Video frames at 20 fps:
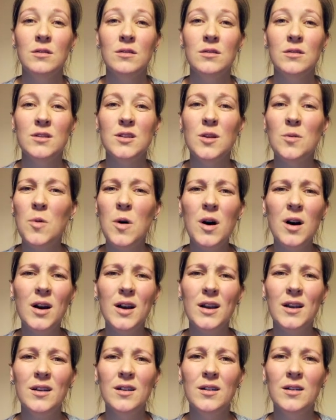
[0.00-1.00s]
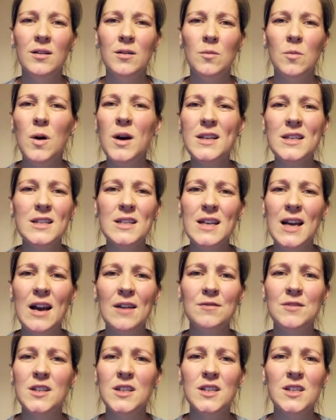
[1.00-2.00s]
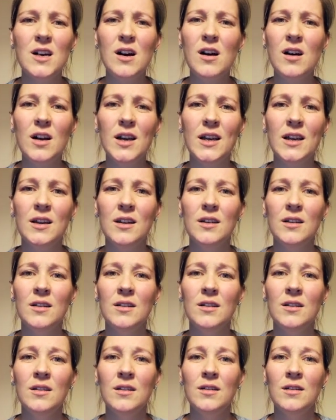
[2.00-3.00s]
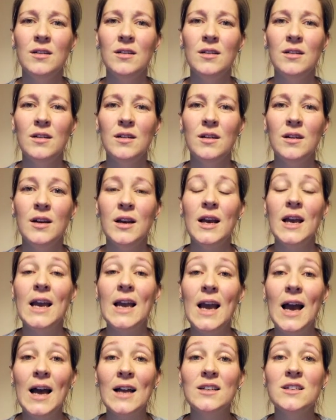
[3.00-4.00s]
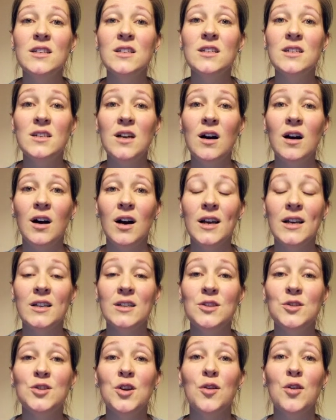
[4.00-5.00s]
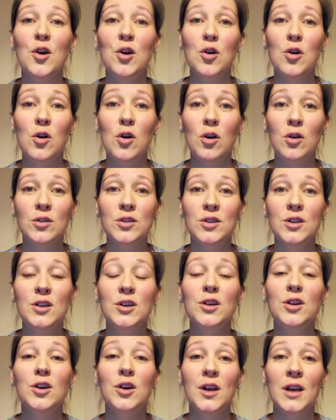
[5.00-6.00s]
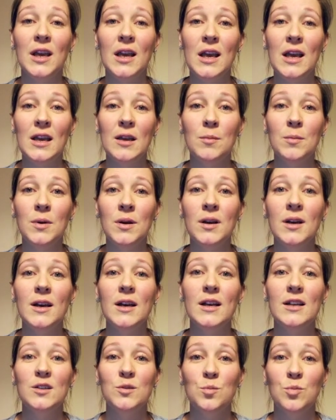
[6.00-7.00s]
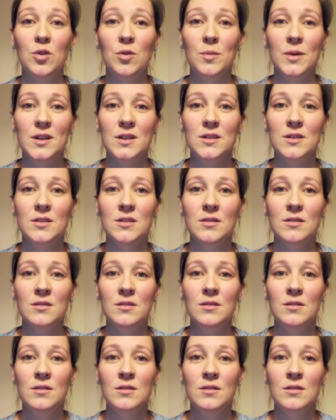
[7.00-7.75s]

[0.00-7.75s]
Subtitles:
So why? Why did he have to die? He had to die so that God could keep his promise.